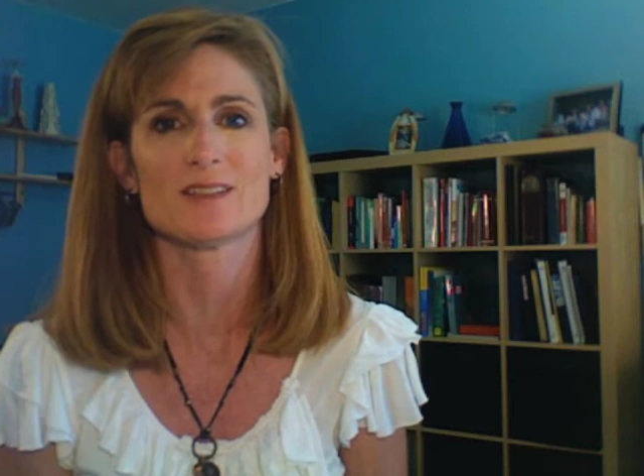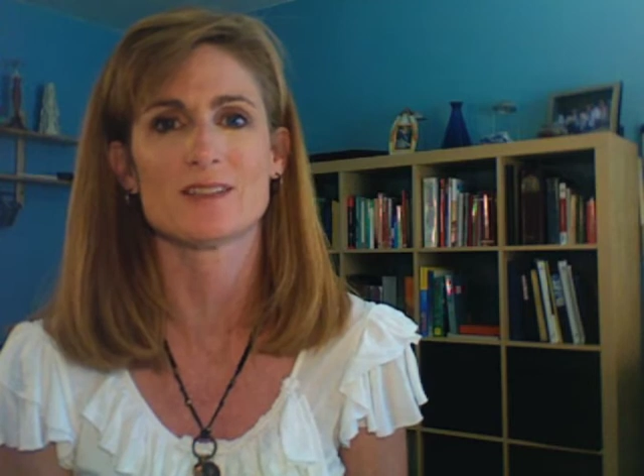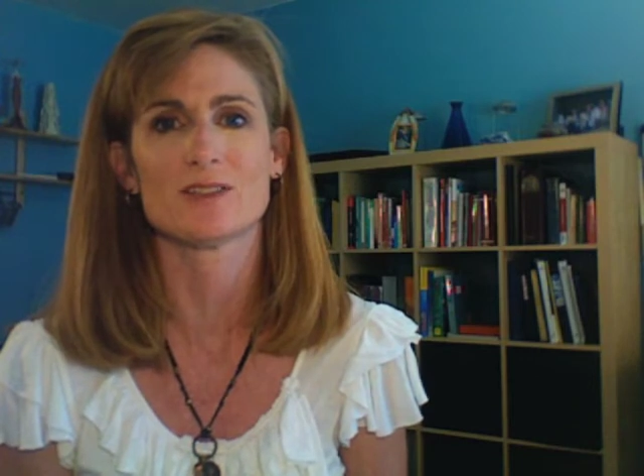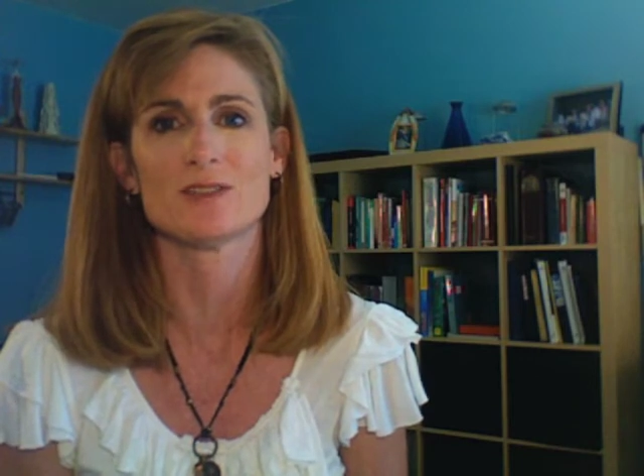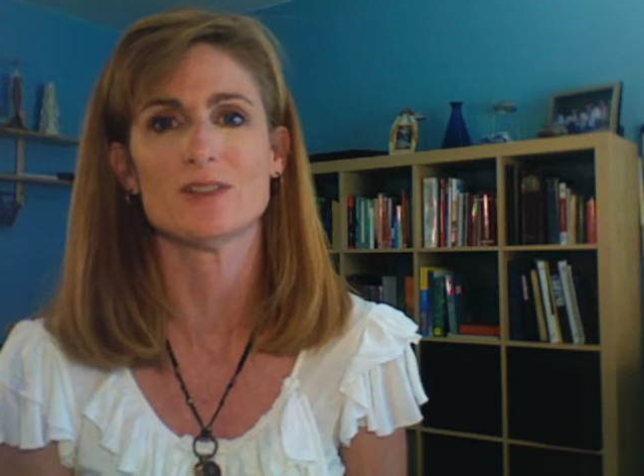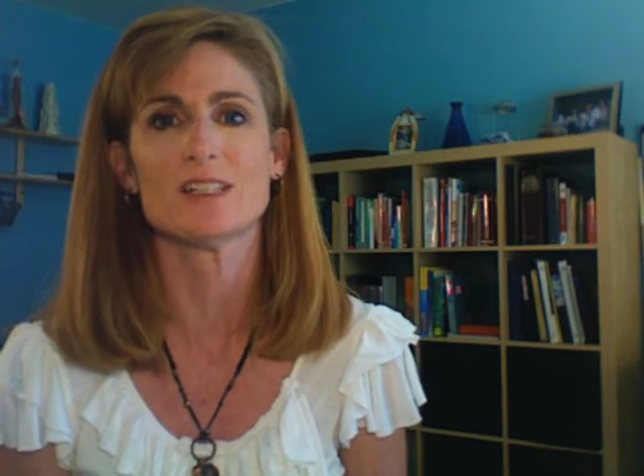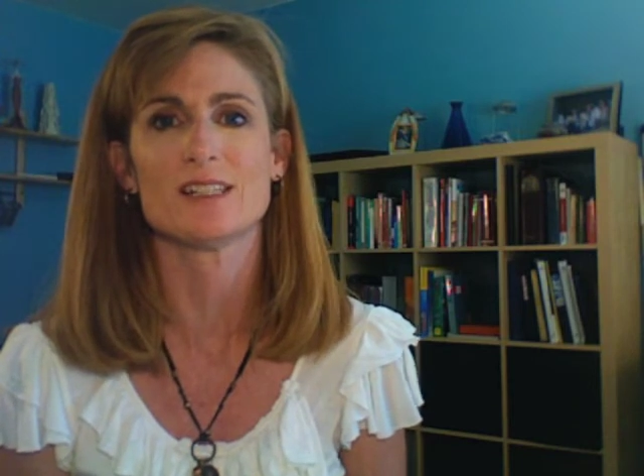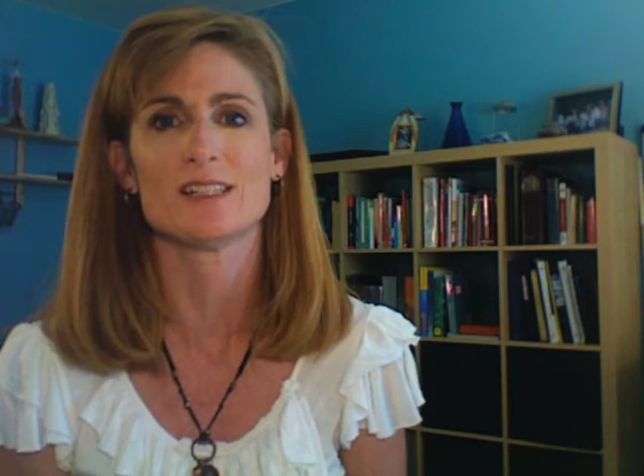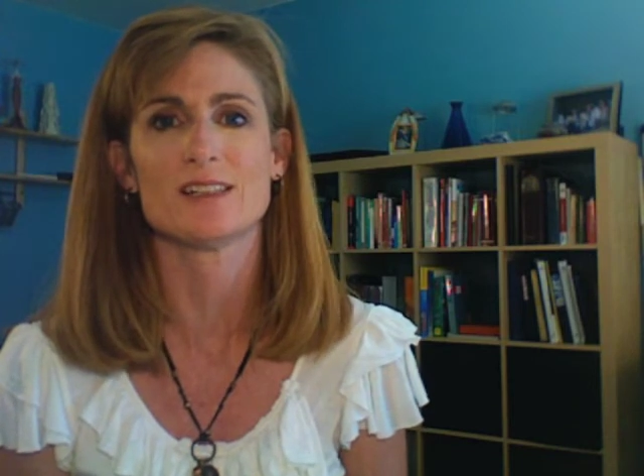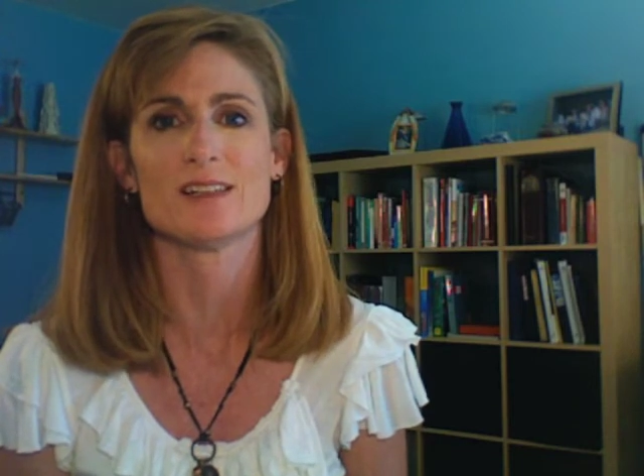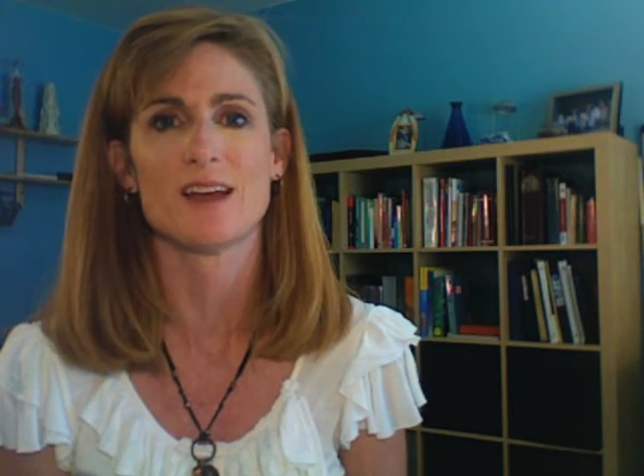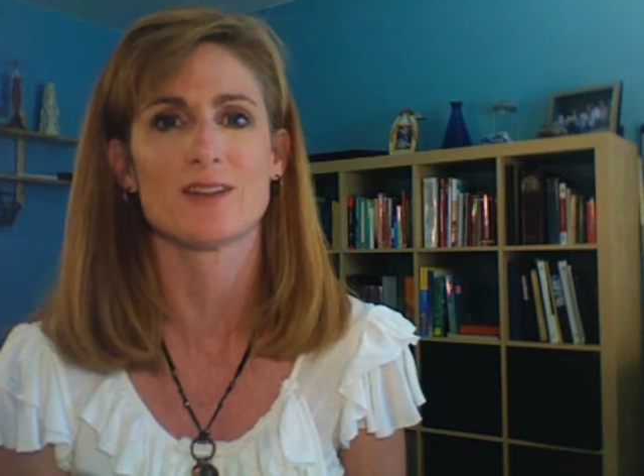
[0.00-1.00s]
isn't
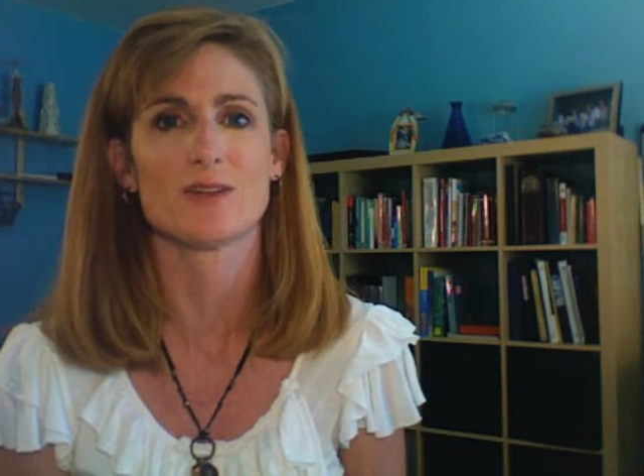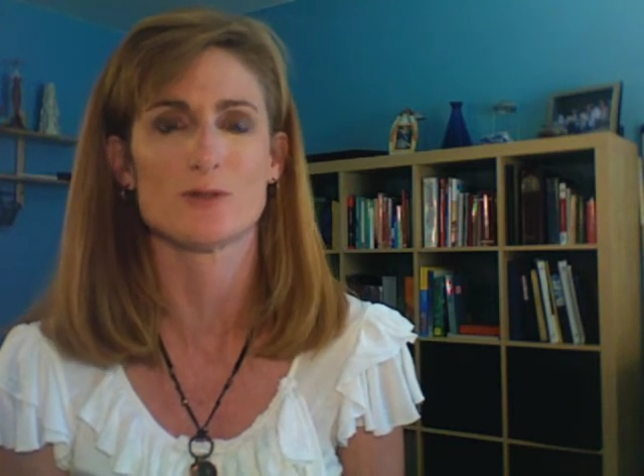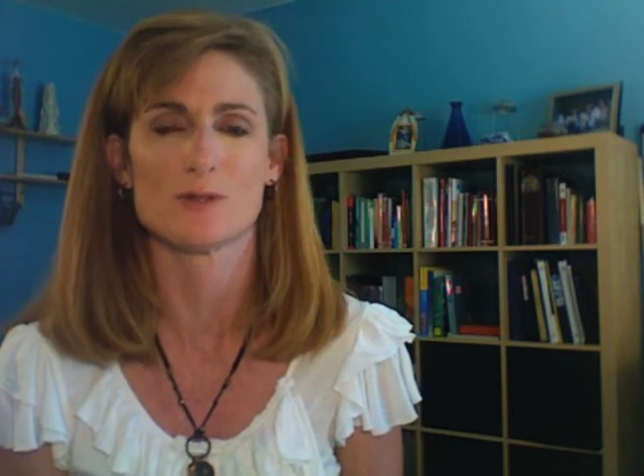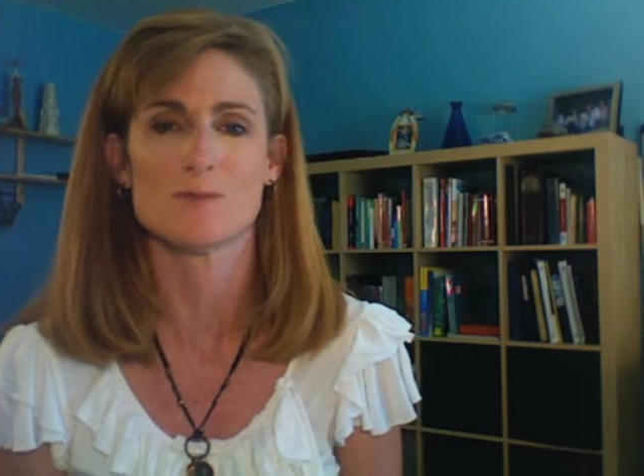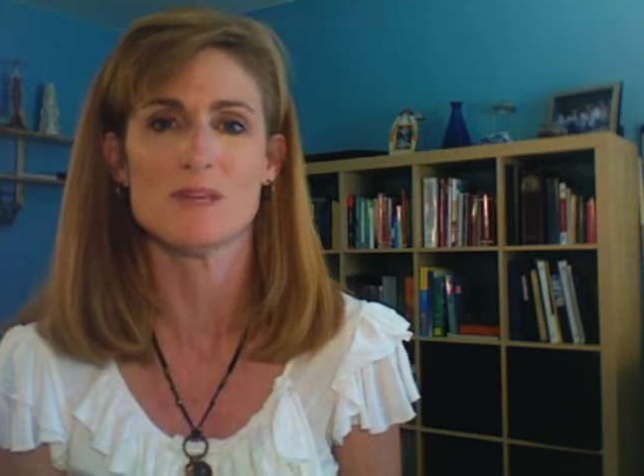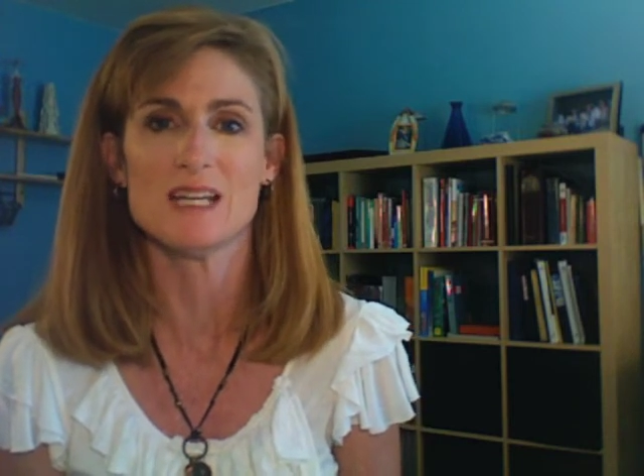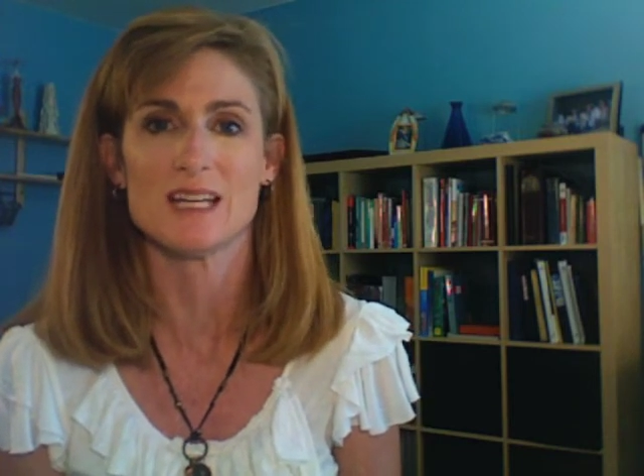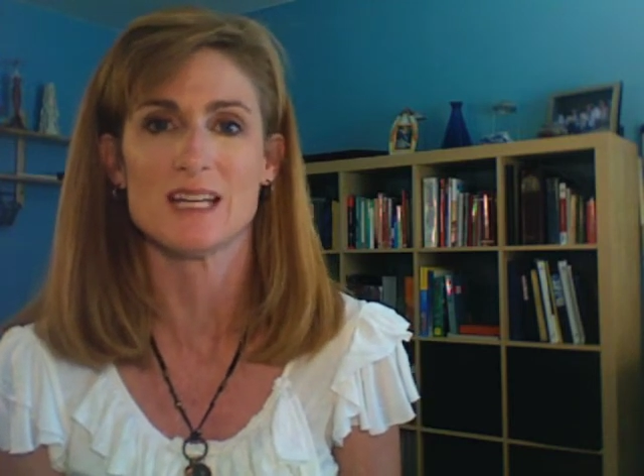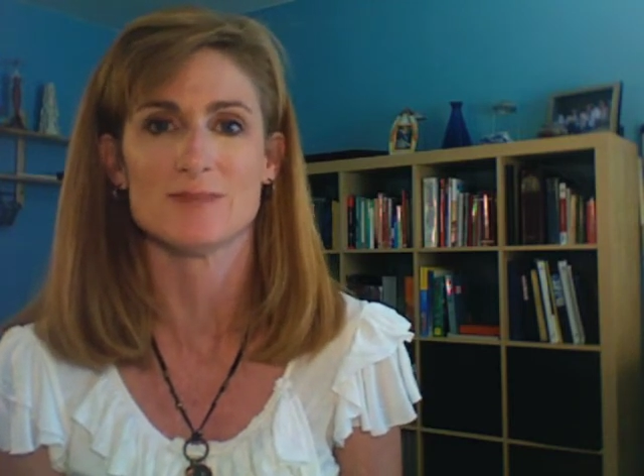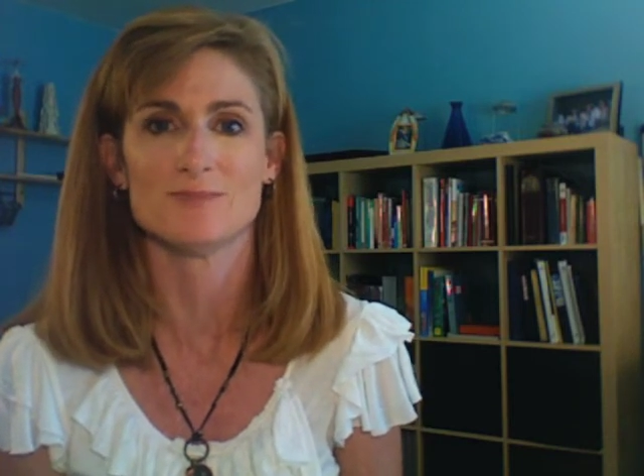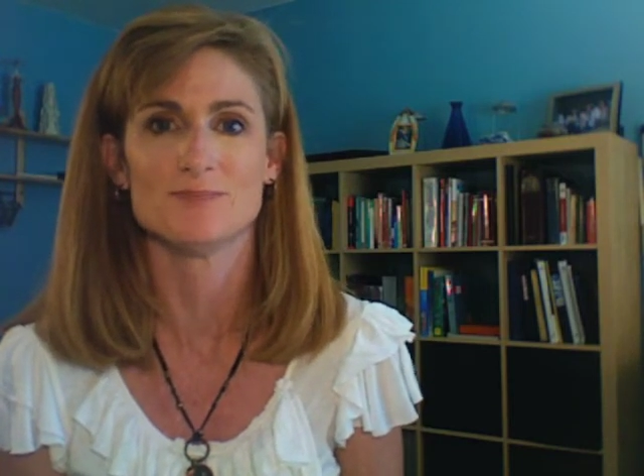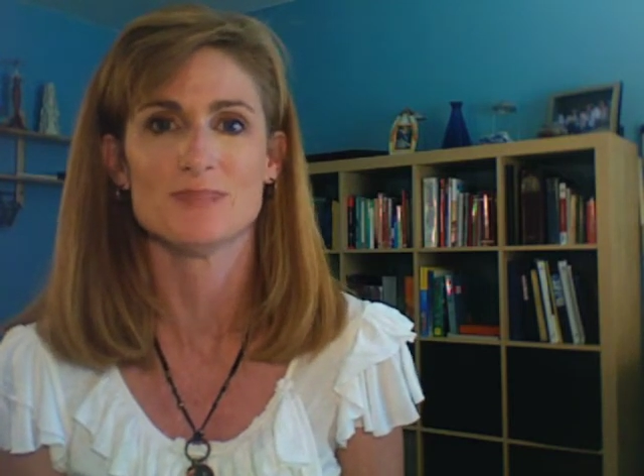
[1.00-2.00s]
looking at those medium.